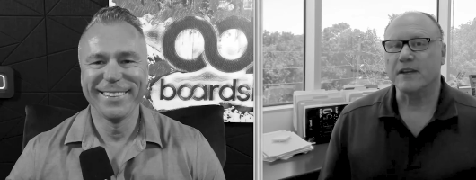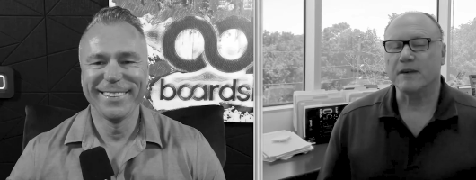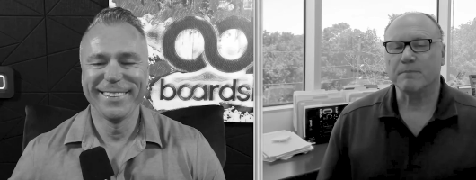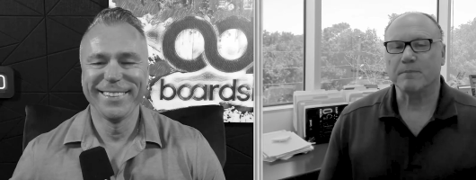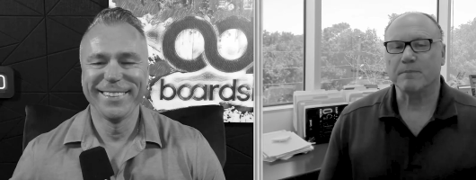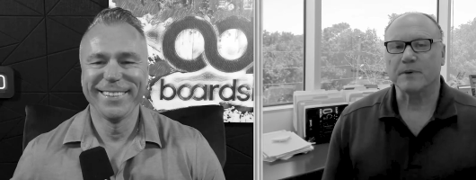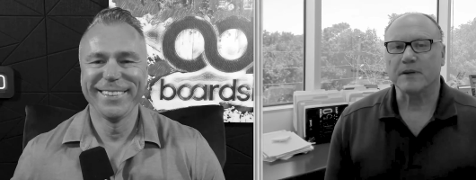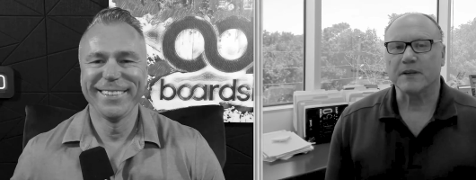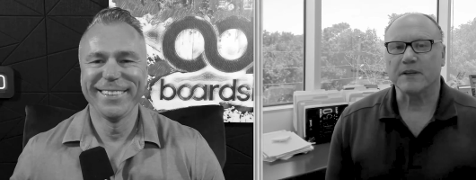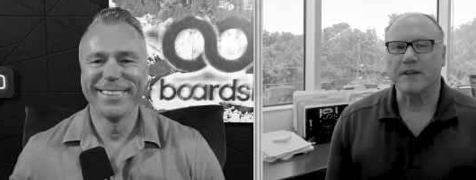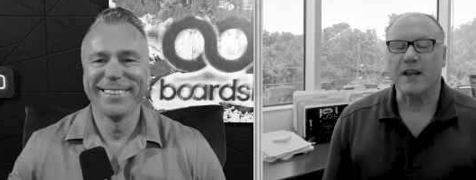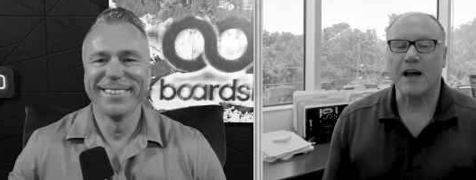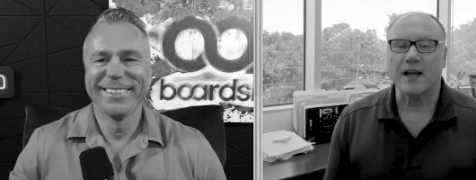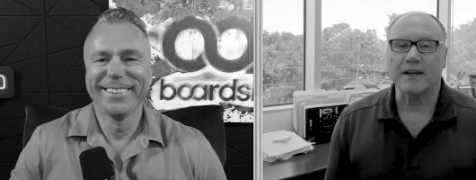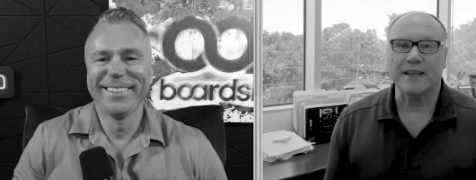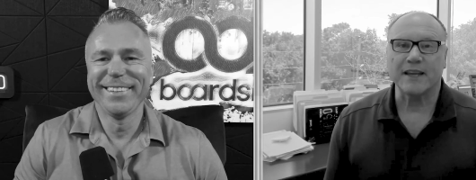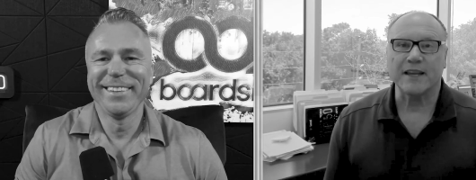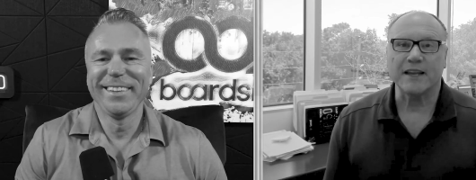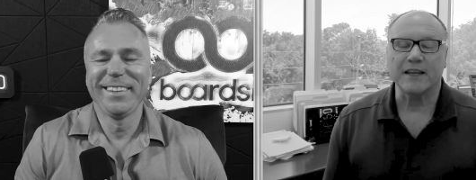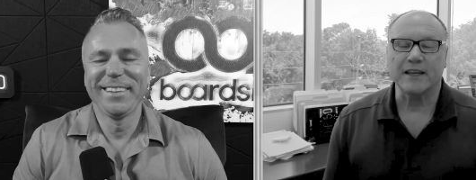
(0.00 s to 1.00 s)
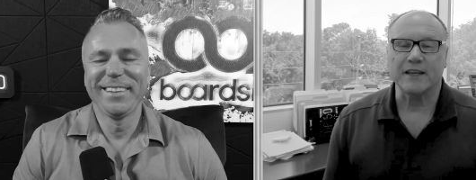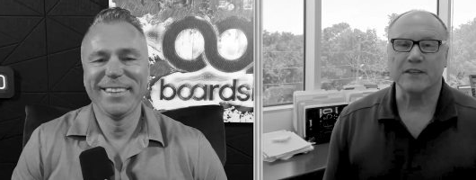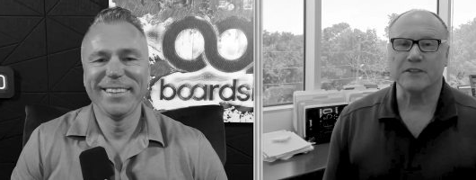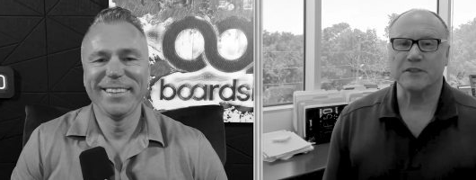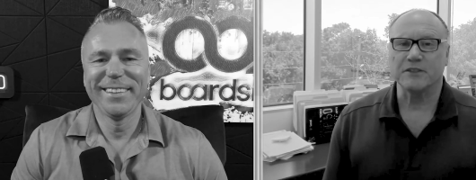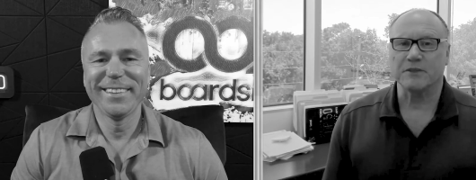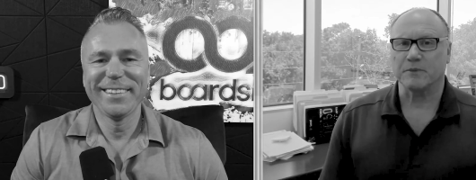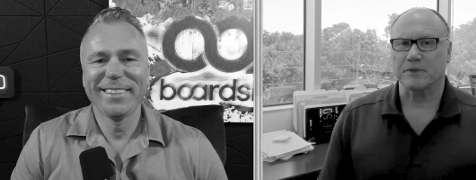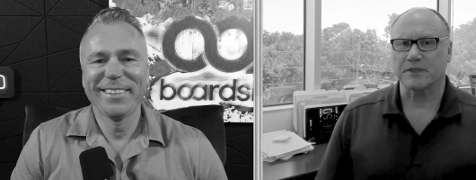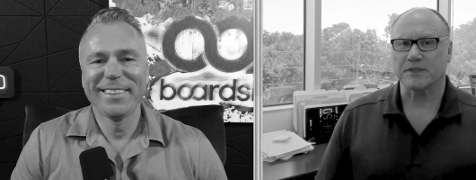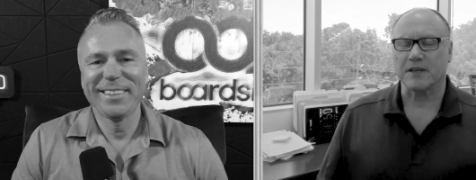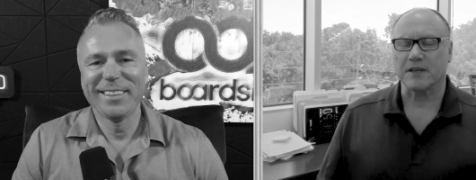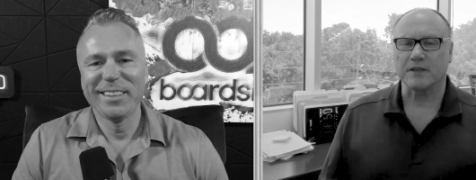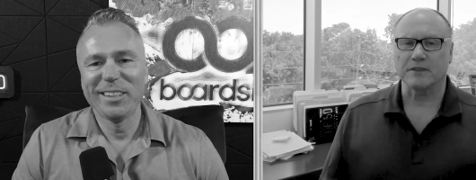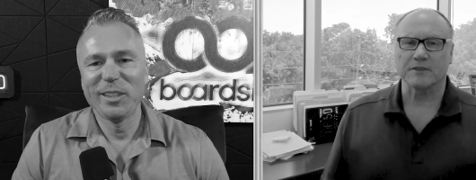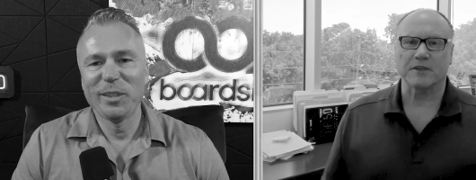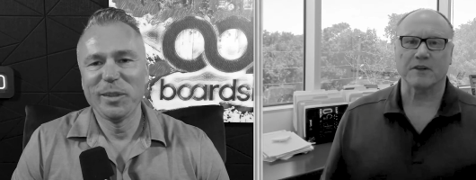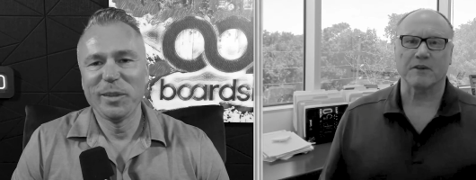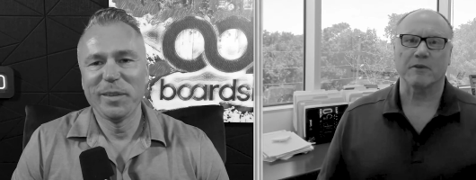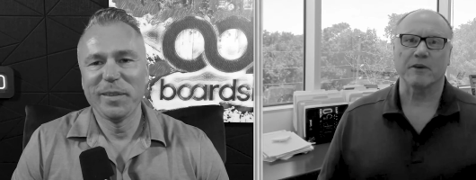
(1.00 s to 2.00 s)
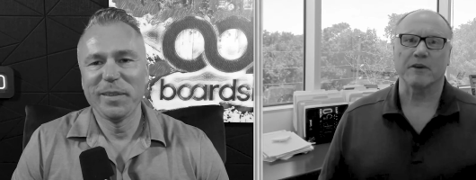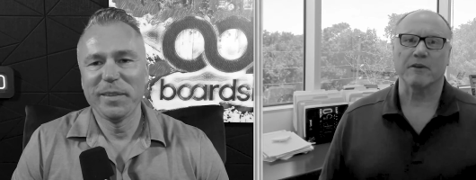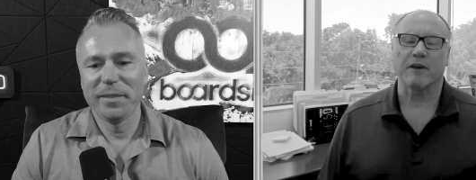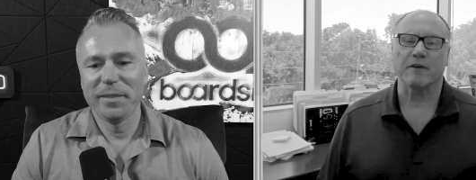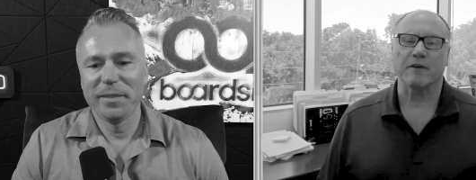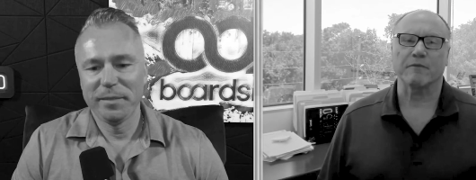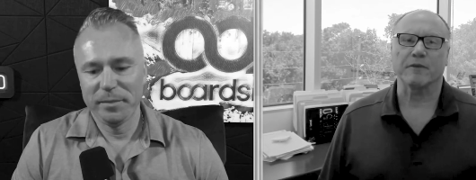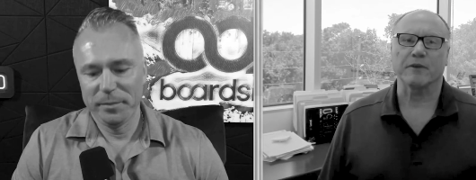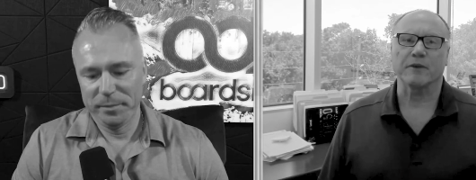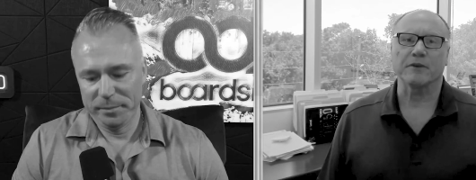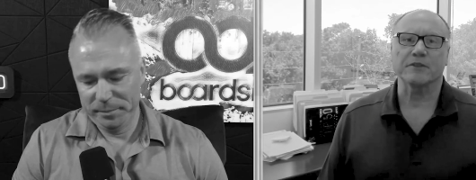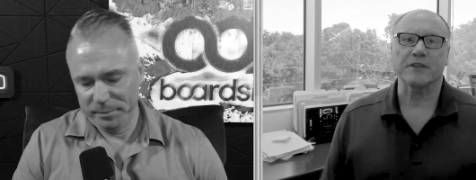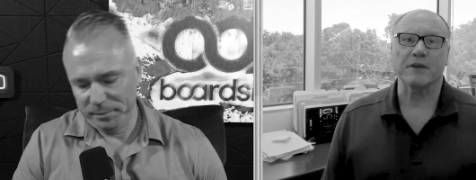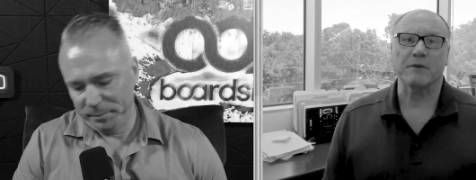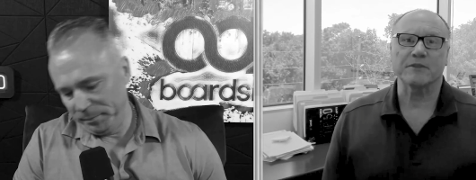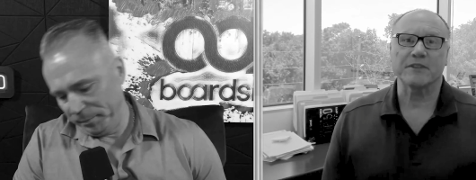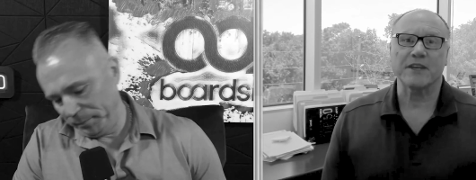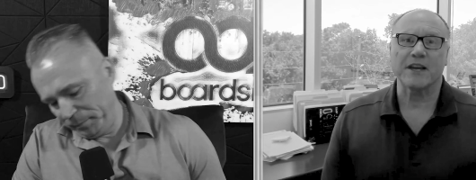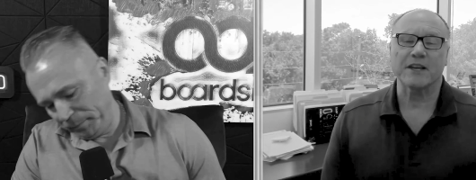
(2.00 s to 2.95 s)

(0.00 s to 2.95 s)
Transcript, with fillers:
Speaker 1: up not getting into a sales career at first. I was